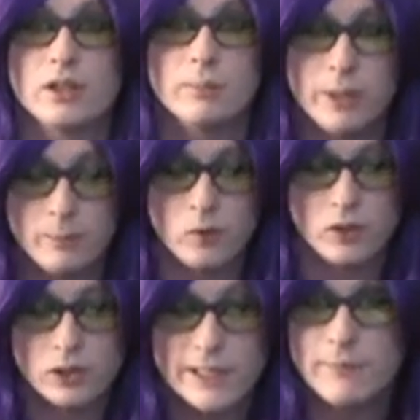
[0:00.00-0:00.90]
Some people
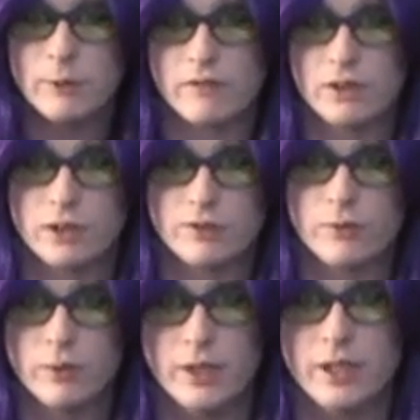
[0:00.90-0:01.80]
could live with the
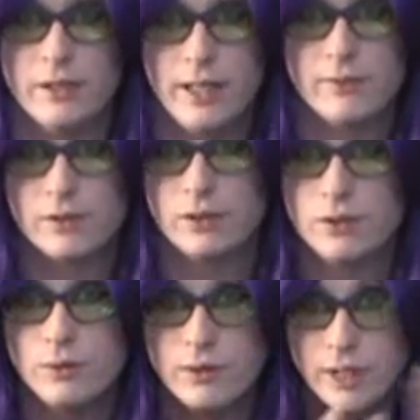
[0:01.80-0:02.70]
dysphoria and never
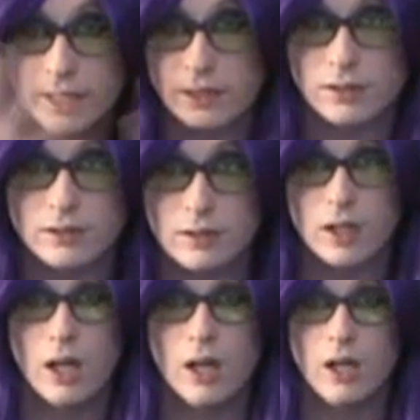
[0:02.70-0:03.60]
do this.
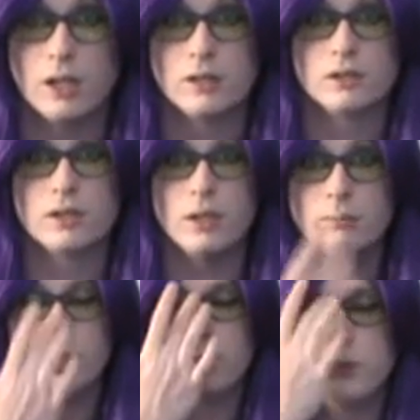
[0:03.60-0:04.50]

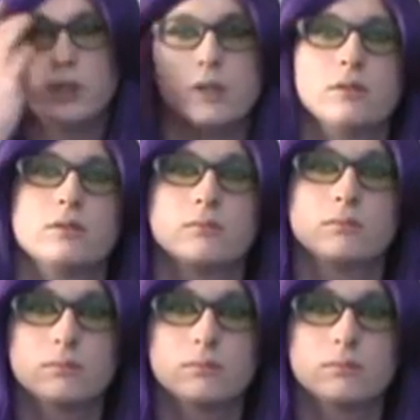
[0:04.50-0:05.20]
Some people